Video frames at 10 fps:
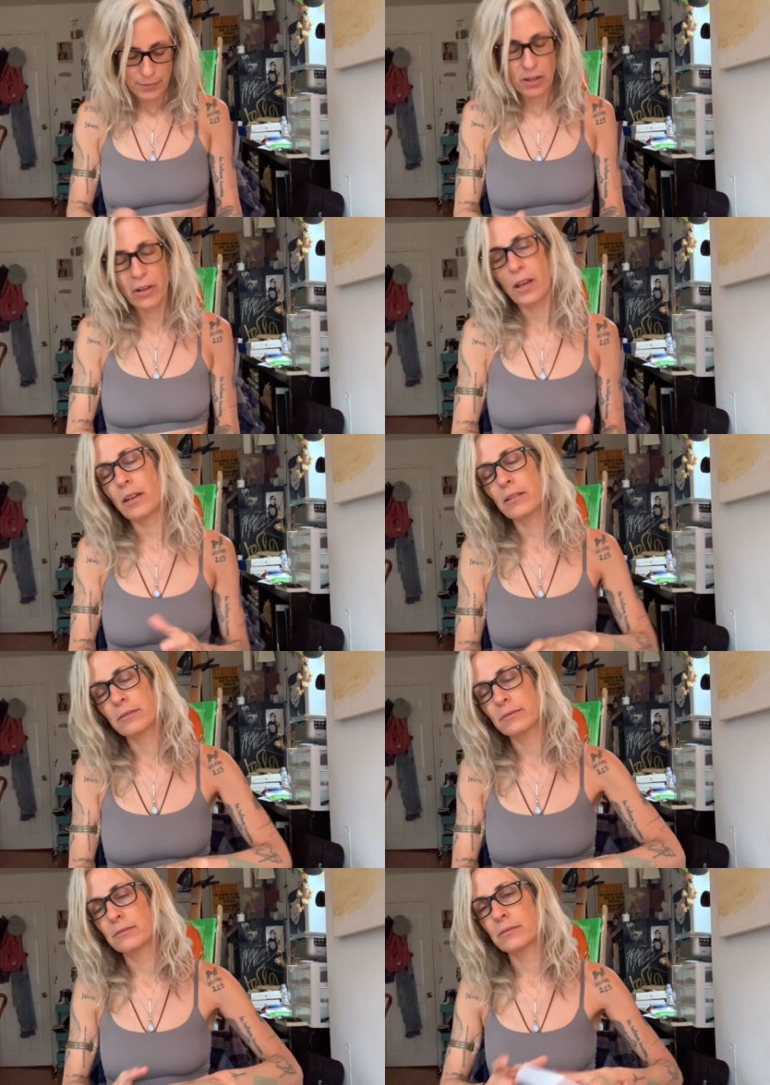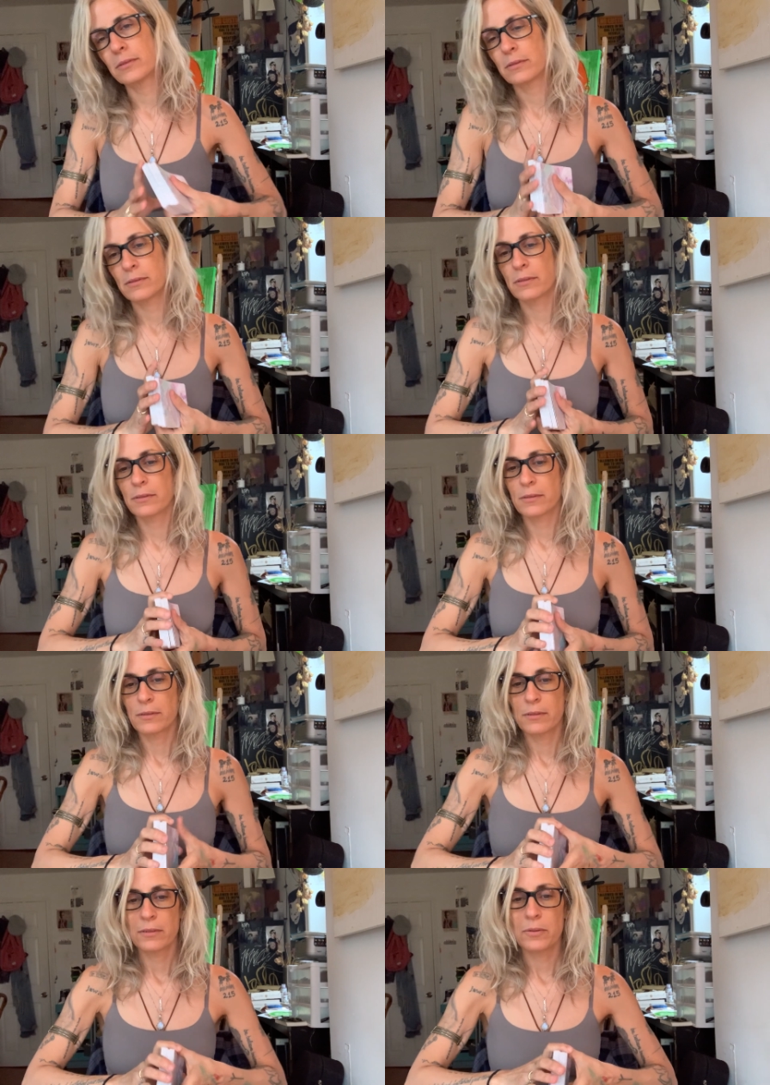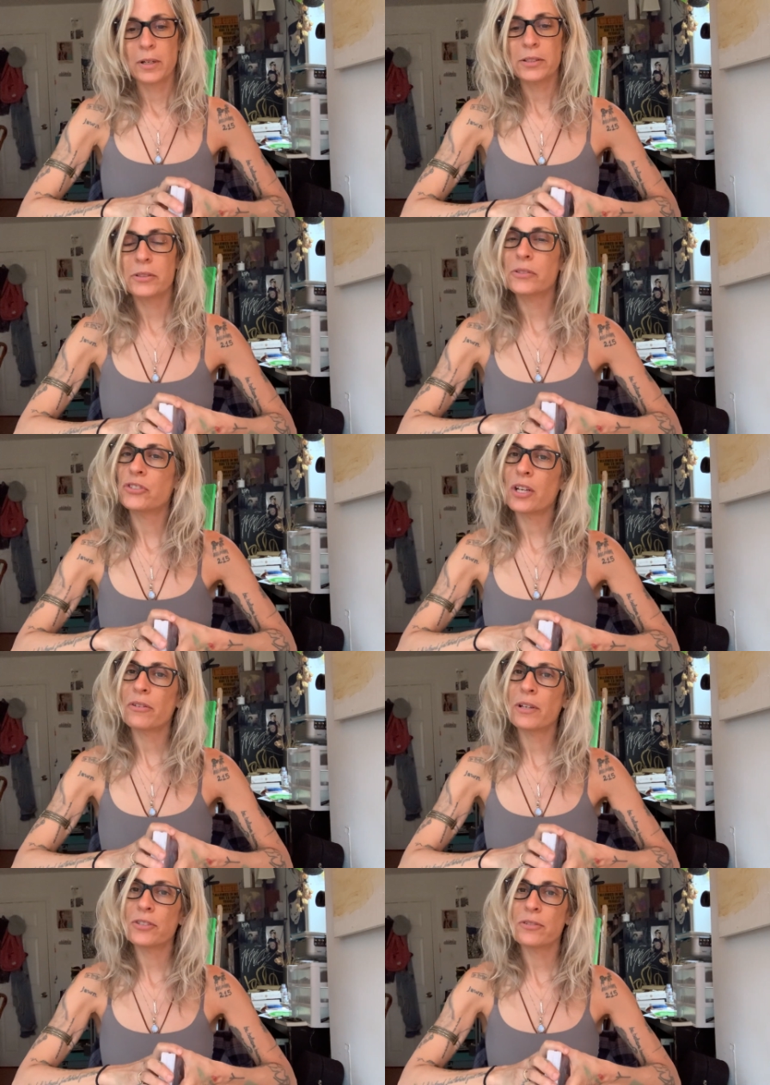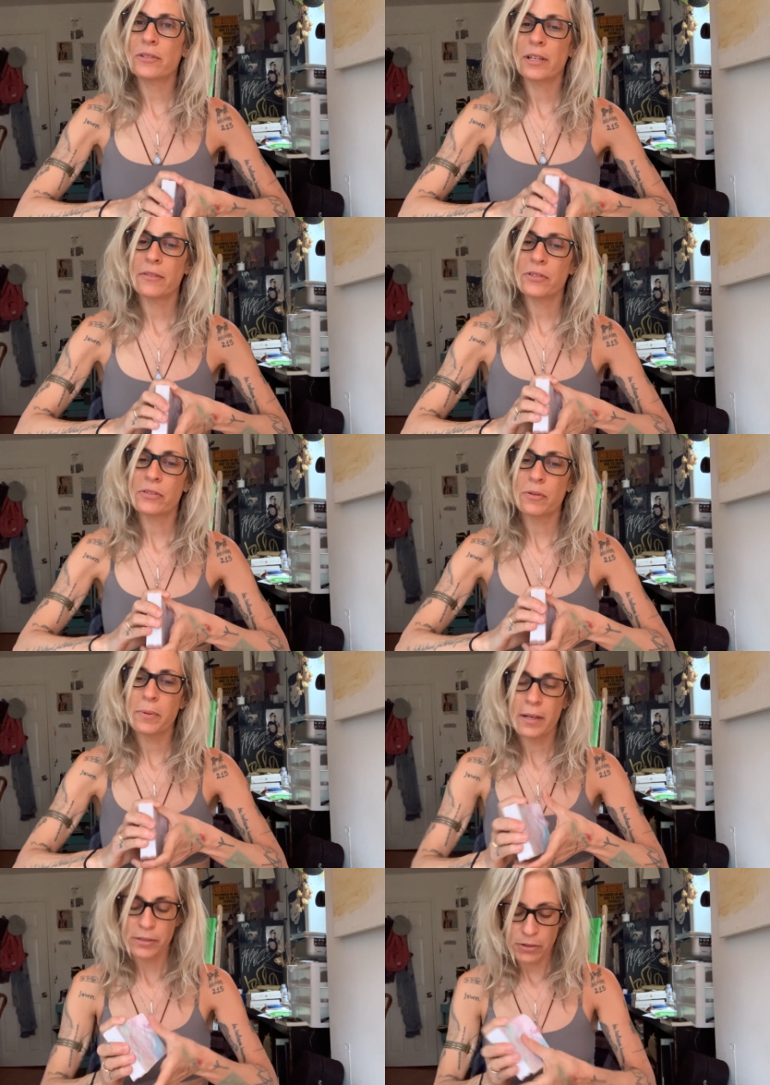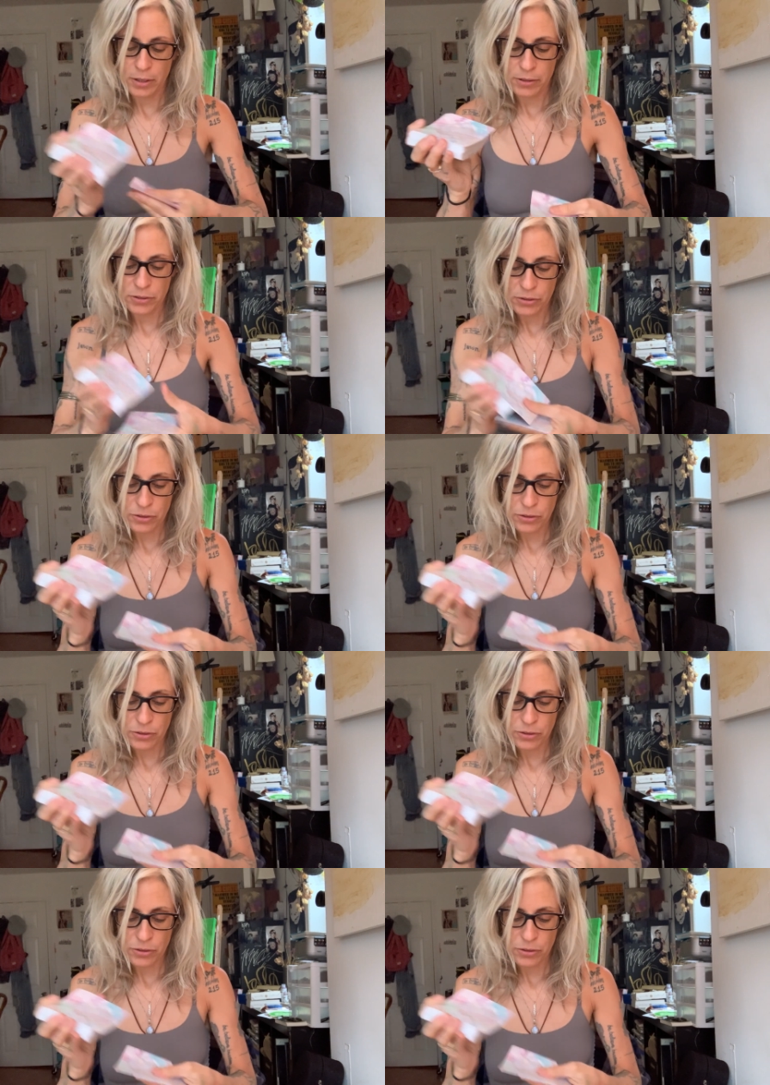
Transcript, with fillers: Okay. What generational gifts are passed on to